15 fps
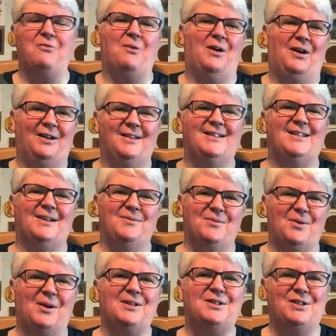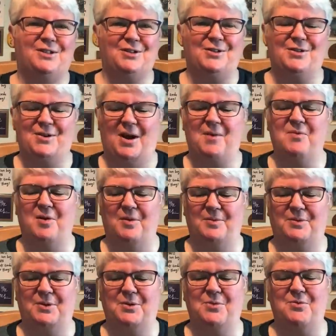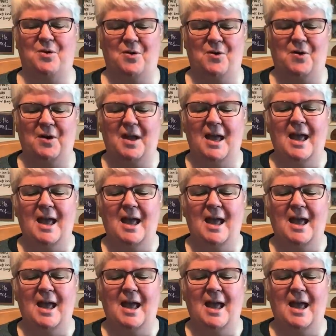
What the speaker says: what to do and what to go wrong.